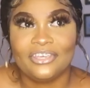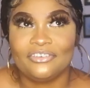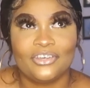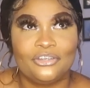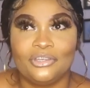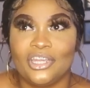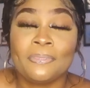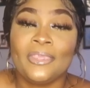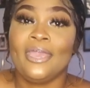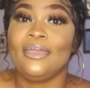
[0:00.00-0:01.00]
If I do that,
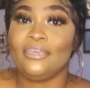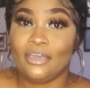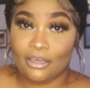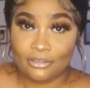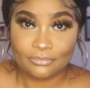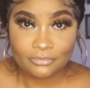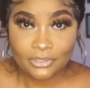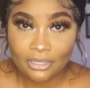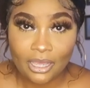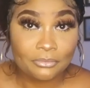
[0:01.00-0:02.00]

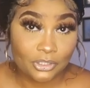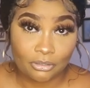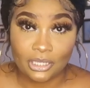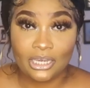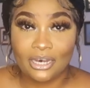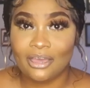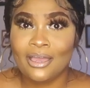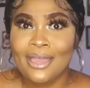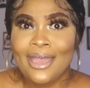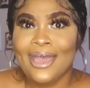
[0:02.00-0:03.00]
yeah, I was gonna cut it out.
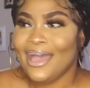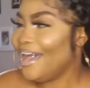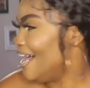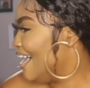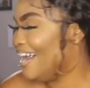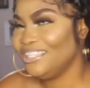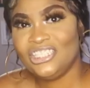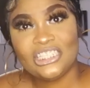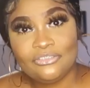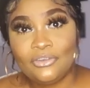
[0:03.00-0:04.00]
I
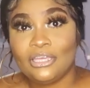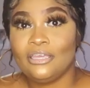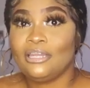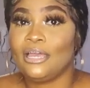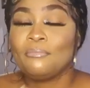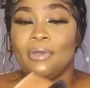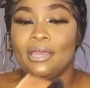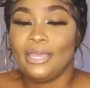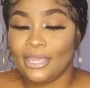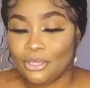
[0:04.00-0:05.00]
just like
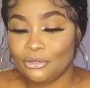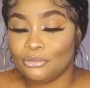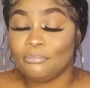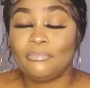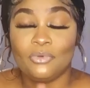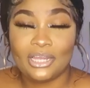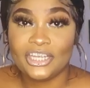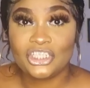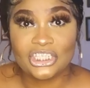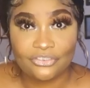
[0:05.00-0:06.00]
my ankle. Well,
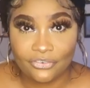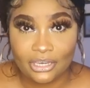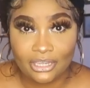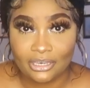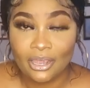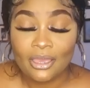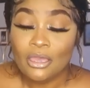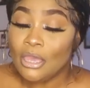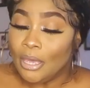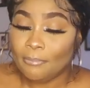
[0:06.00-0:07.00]
I just freaking
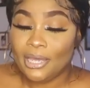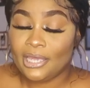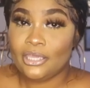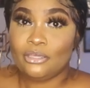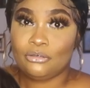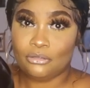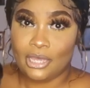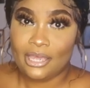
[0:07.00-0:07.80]
my ankle.